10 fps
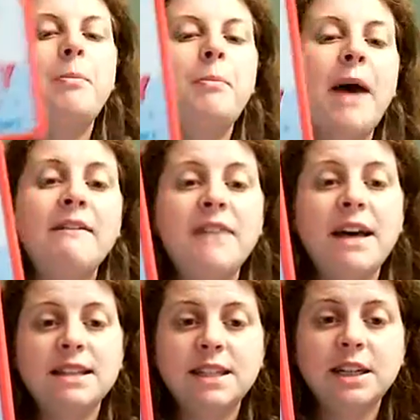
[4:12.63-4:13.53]
Pet
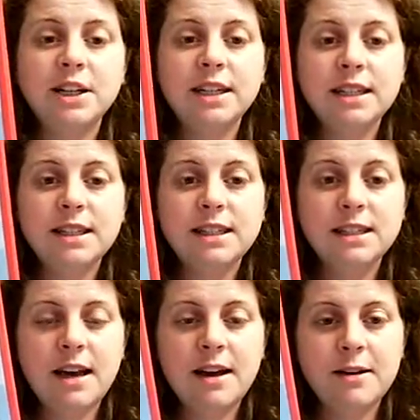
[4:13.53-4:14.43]
Vet series.
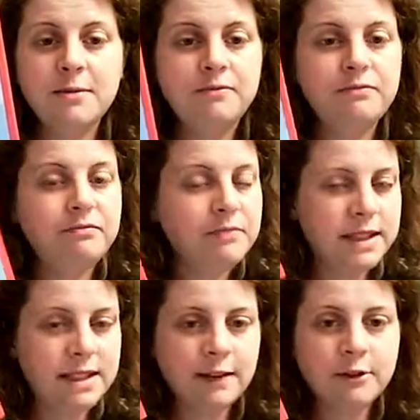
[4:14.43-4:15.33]

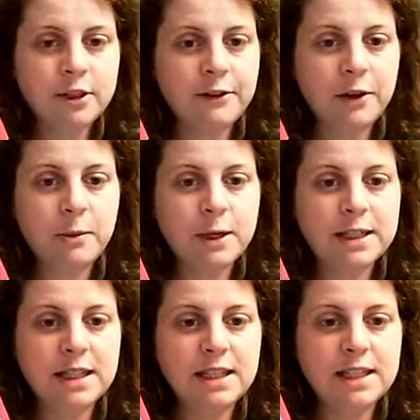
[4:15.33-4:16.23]
Several different books
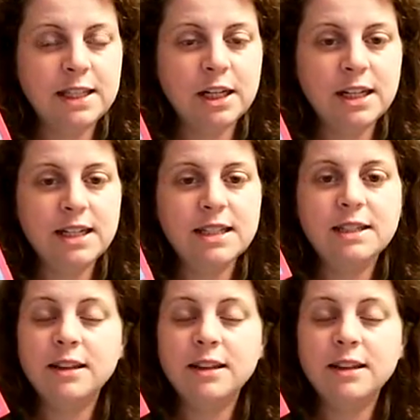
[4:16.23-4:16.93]
in this series.